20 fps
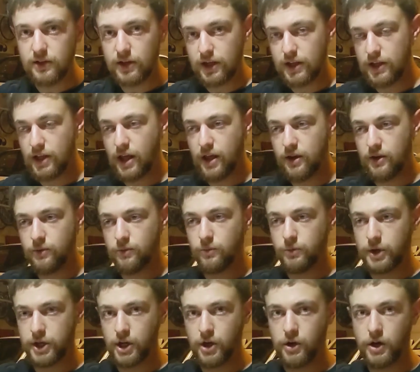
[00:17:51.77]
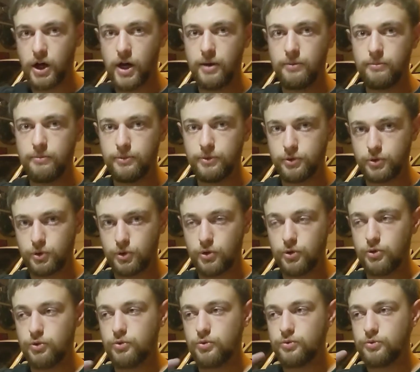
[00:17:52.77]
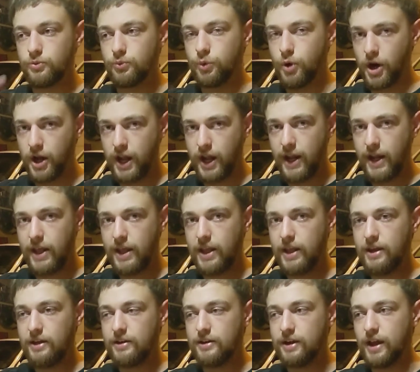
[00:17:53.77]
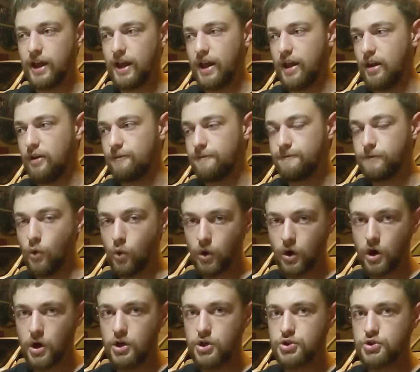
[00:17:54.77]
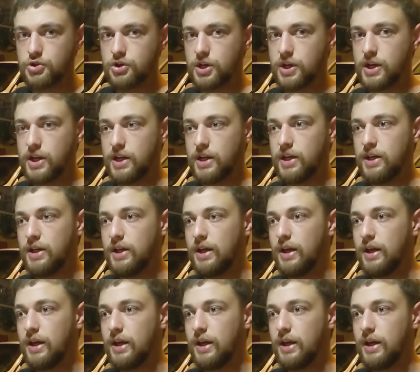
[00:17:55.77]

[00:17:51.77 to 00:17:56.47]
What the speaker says: And then we go up through 180 and 400